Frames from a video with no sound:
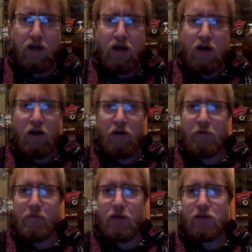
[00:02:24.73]

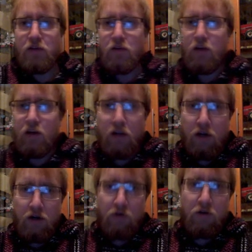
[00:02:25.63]
Um, so there you
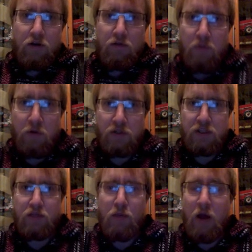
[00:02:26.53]
go.
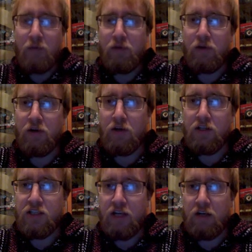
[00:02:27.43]
Most popular
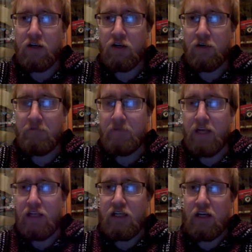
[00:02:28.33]
senator
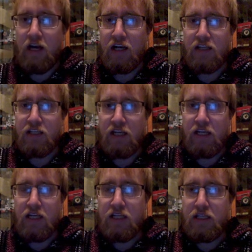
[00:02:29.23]
in the United
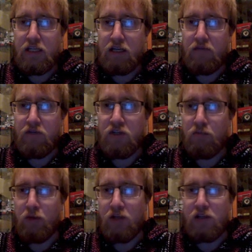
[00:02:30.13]
States, future
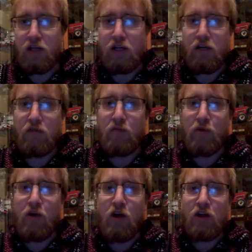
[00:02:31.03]
President
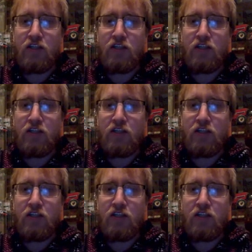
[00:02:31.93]
Bernard